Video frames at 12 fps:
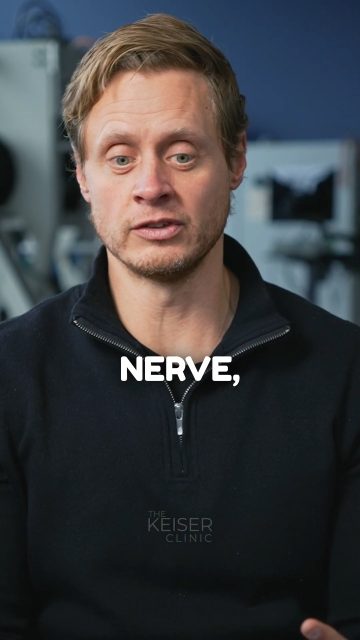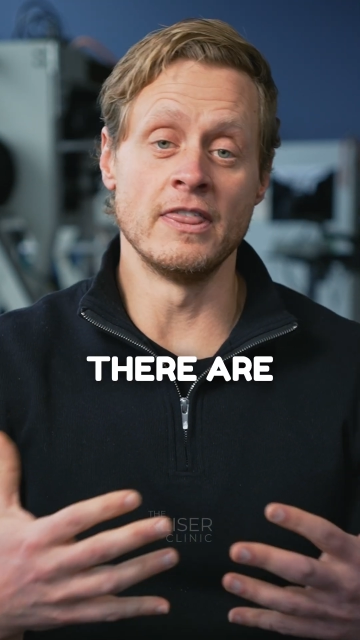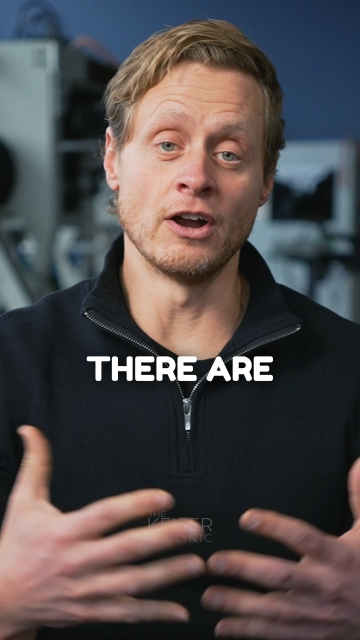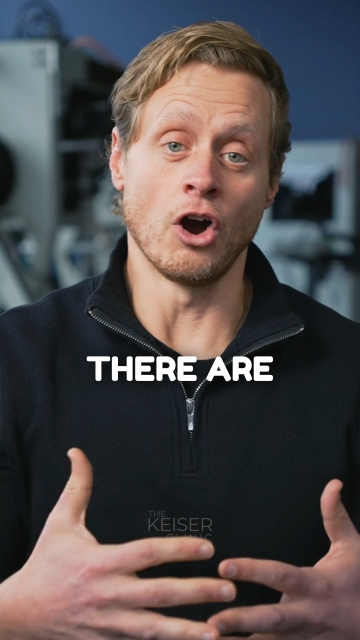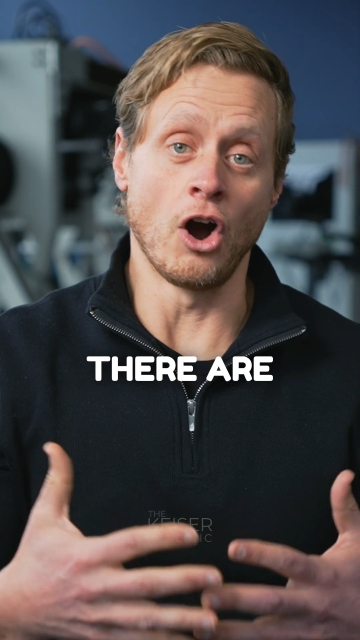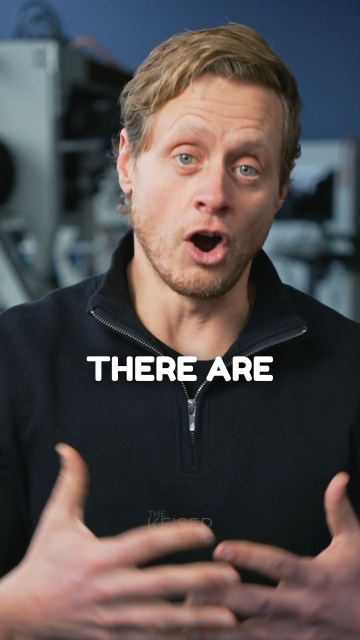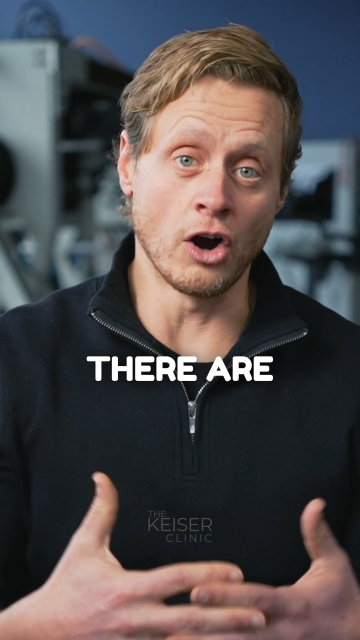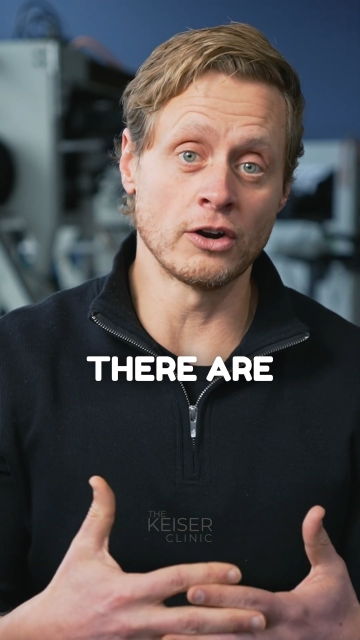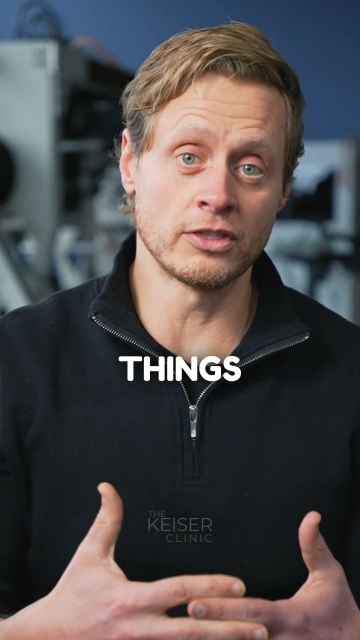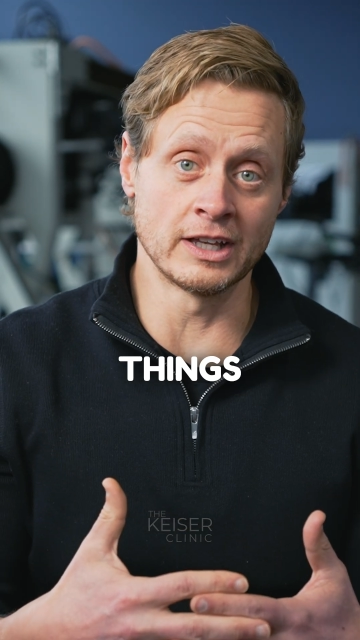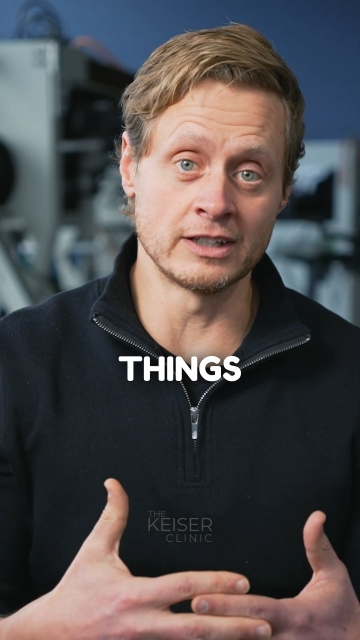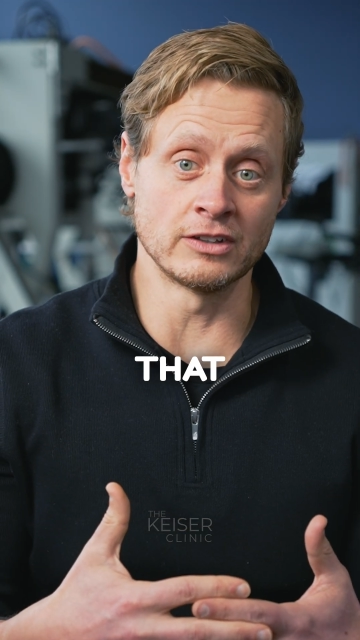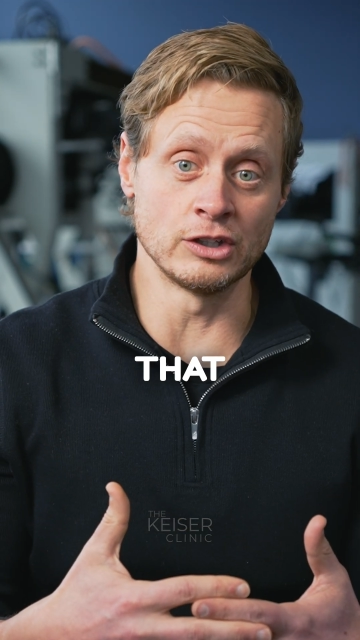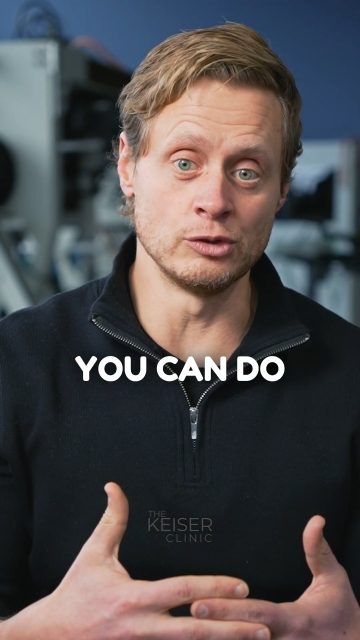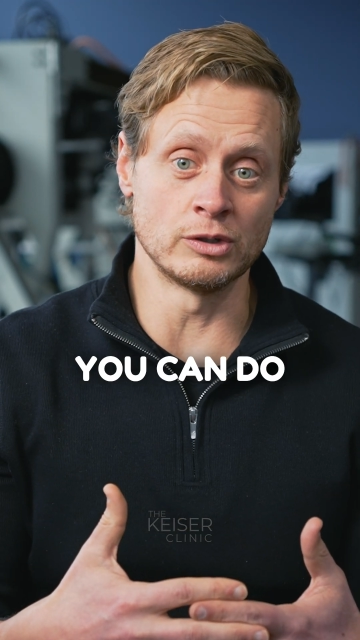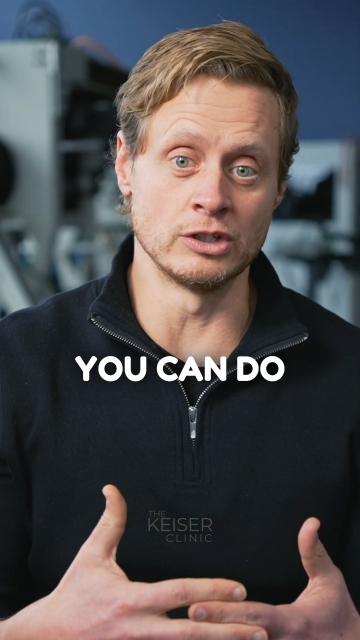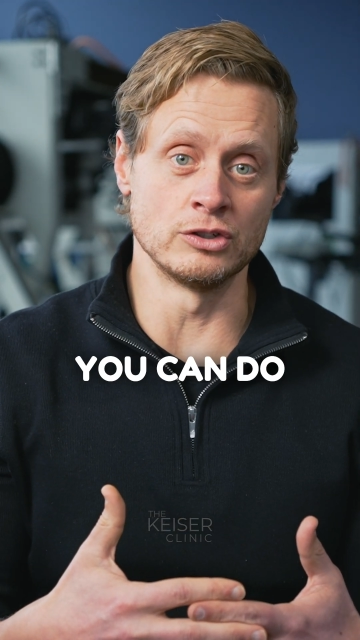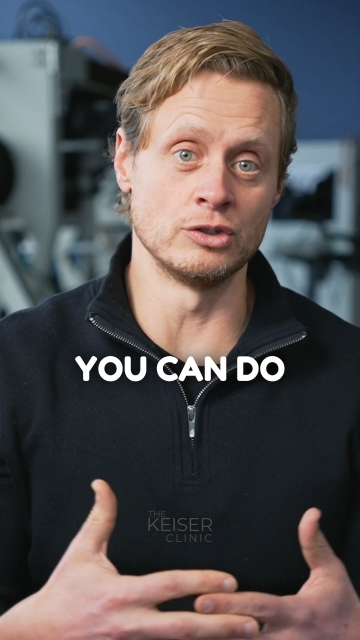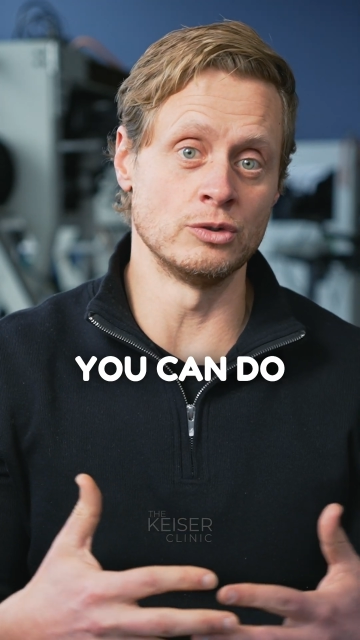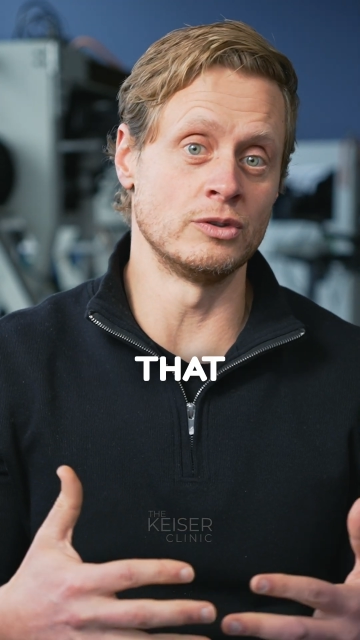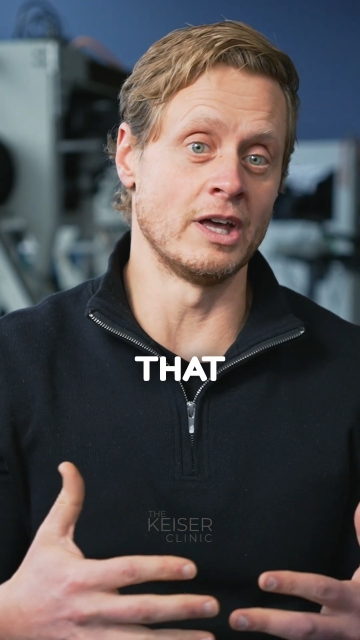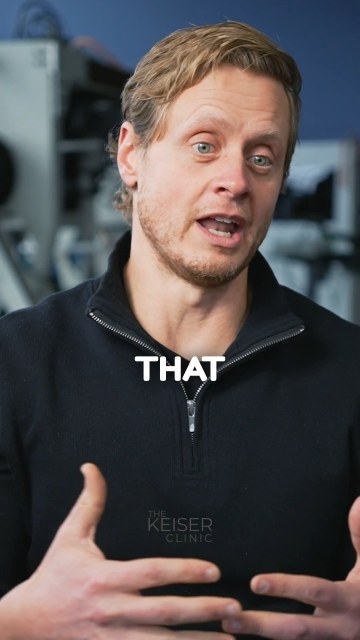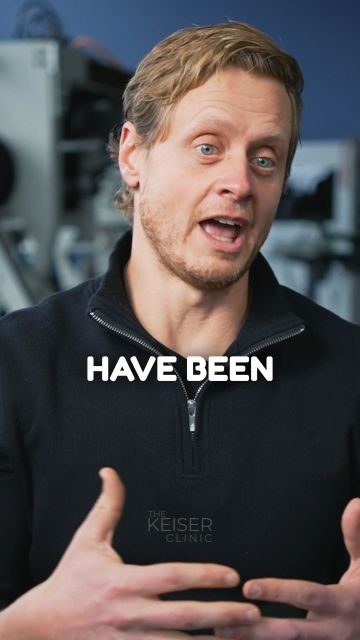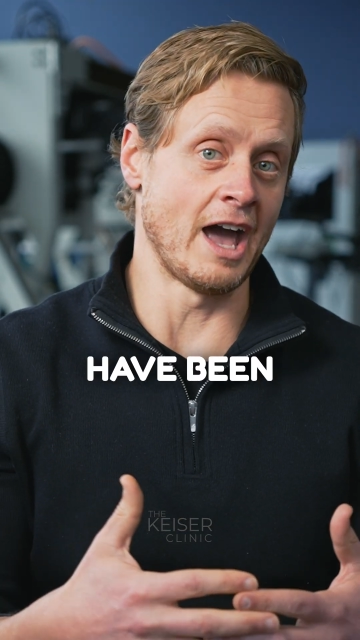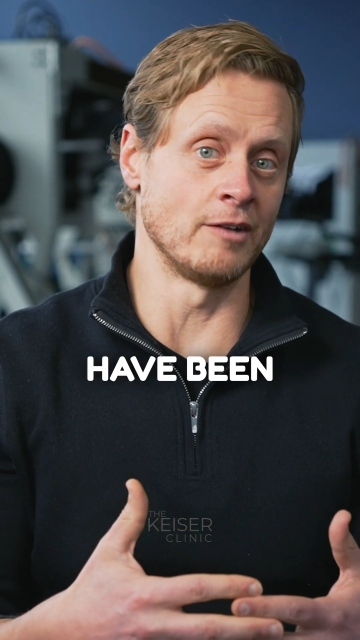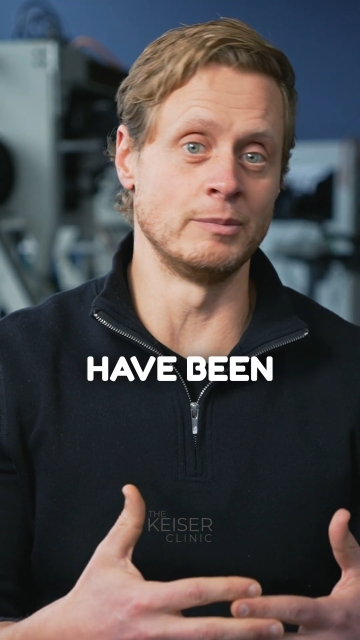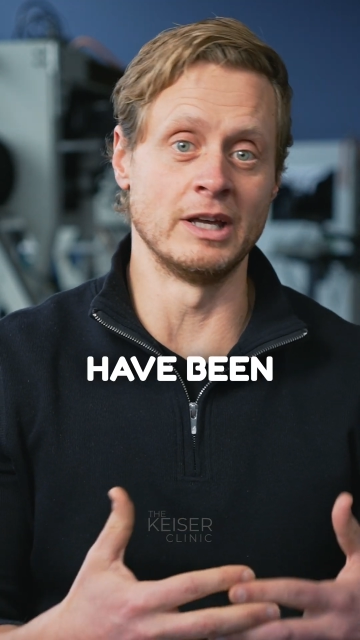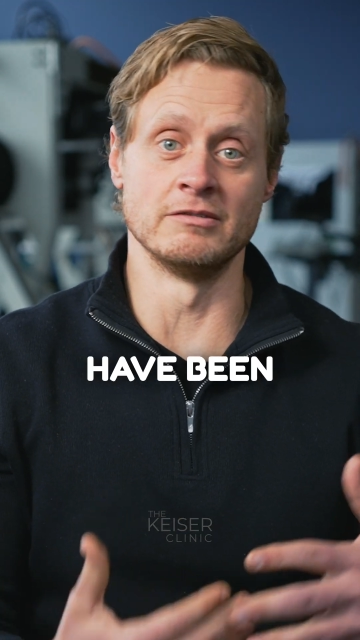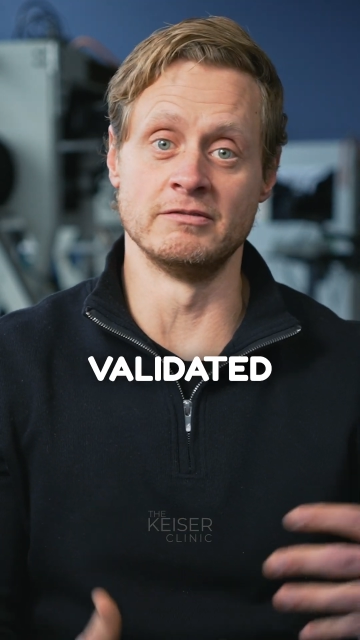there are things that you can do that have been